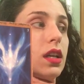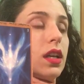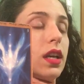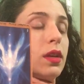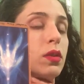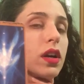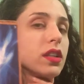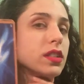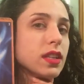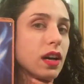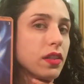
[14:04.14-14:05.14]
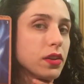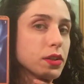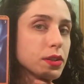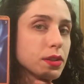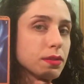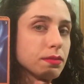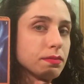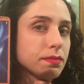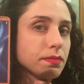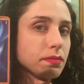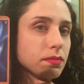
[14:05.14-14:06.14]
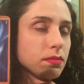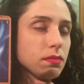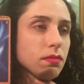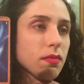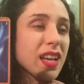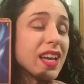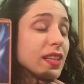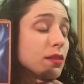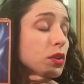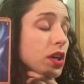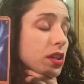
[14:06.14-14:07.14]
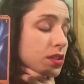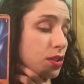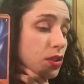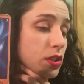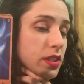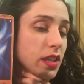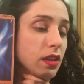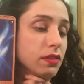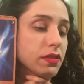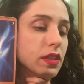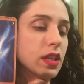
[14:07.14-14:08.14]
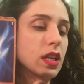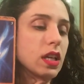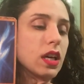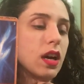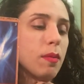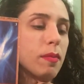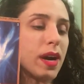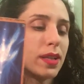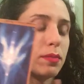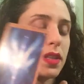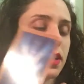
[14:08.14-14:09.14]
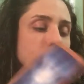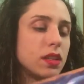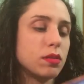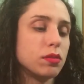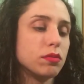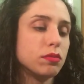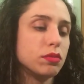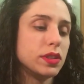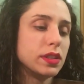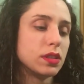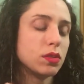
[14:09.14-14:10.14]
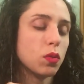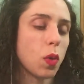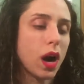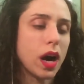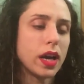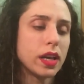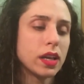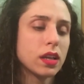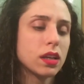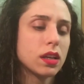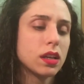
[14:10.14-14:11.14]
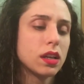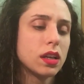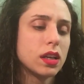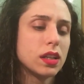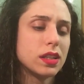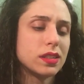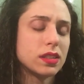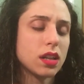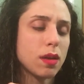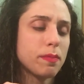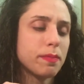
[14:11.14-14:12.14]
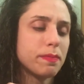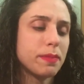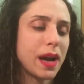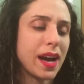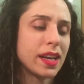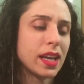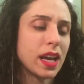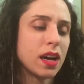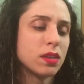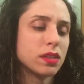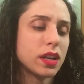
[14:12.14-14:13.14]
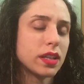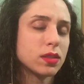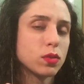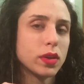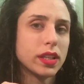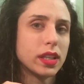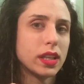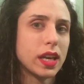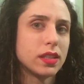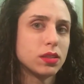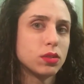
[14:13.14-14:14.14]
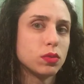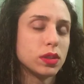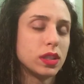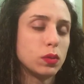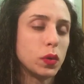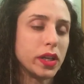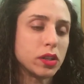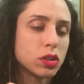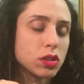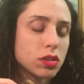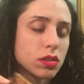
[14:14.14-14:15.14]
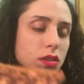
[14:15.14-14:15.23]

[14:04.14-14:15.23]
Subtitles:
in regards to others and in regards to yourself might be the reason why it's not panning out as quickly as you would wish.